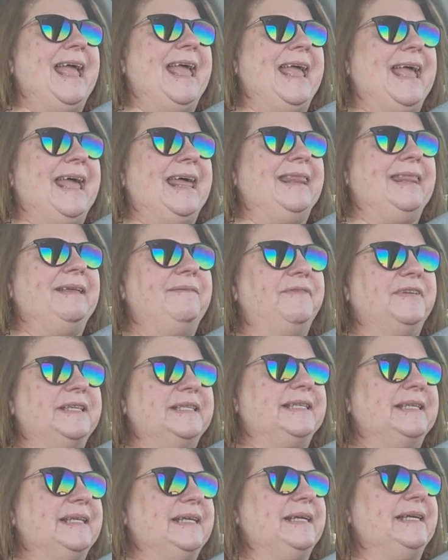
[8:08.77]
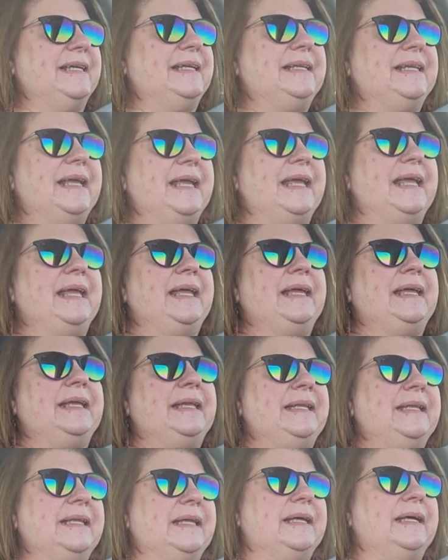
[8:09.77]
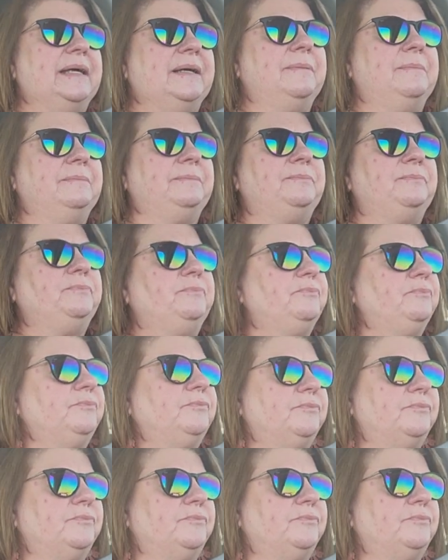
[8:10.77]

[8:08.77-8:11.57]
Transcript: and they visited and um,